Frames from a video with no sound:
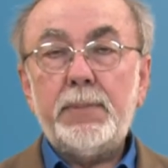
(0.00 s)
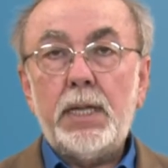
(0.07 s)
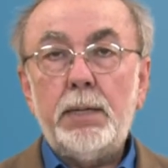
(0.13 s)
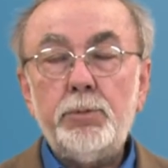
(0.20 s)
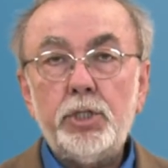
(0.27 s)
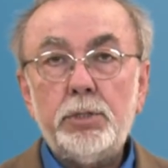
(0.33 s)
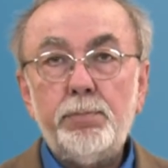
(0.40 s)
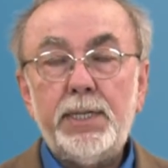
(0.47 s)

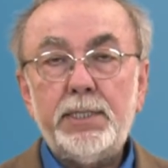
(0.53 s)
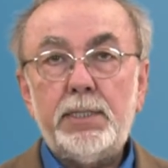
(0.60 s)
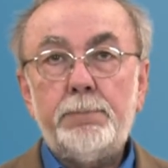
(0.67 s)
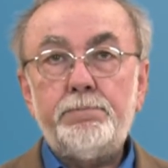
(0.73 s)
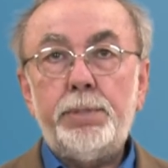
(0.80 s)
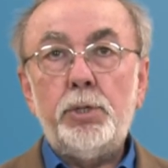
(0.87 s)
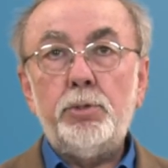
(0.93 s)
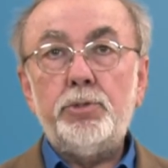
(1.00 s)
community-based
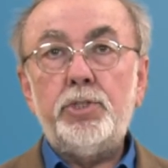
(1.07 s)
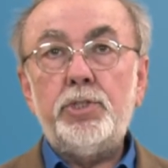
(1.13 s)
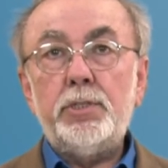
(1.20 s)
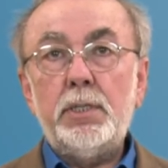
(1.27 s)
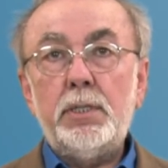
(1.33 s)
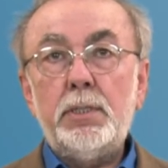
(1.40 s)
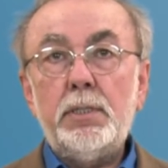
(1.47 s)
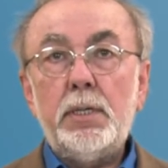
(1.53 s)

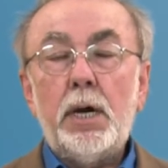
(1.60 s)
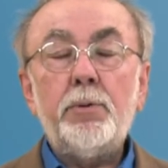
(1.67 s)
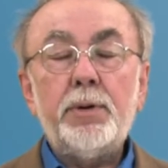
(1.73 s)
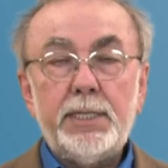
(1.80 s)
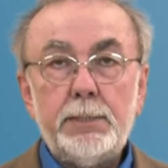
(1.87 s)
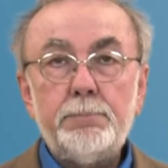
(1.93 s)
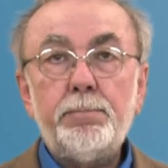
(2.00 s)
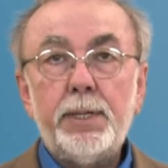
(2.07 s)
approaches
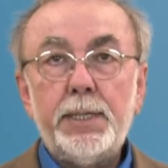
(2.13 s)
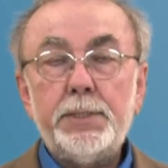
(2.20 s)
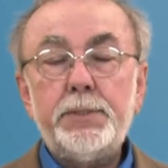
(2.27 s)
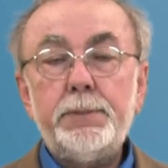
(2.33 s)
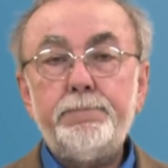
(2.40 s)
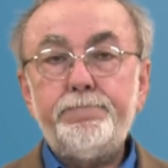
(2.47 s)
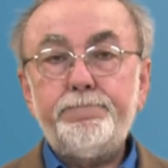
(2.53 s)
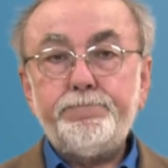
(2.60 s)
already in
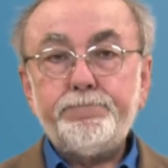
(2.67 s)
place.